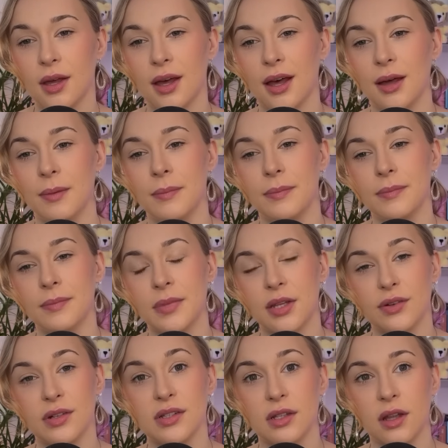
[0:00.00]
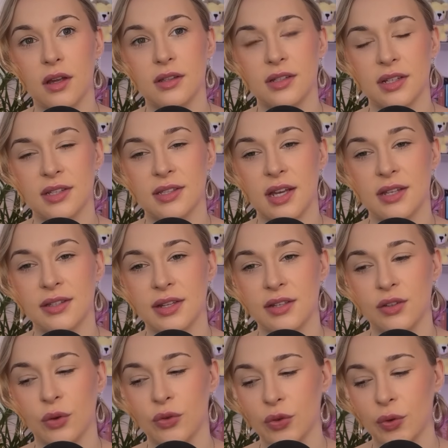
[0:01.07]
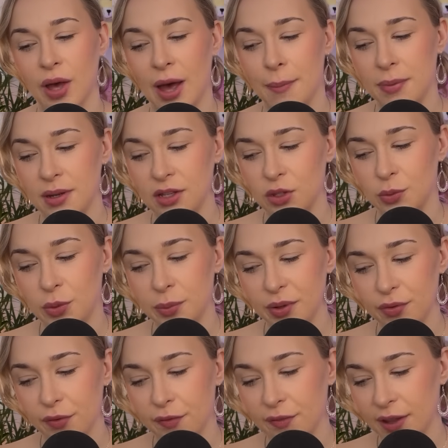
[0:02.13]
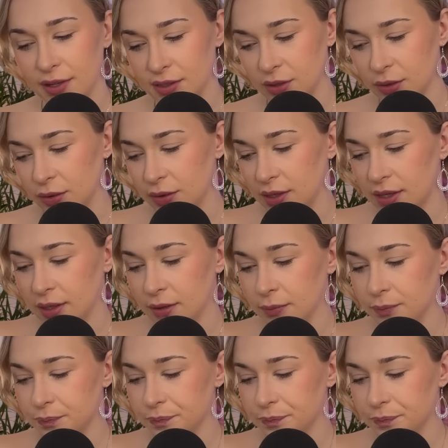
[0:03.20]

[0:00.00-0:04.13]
um, there is a lot of success that has also happened that you will be reflecting on here.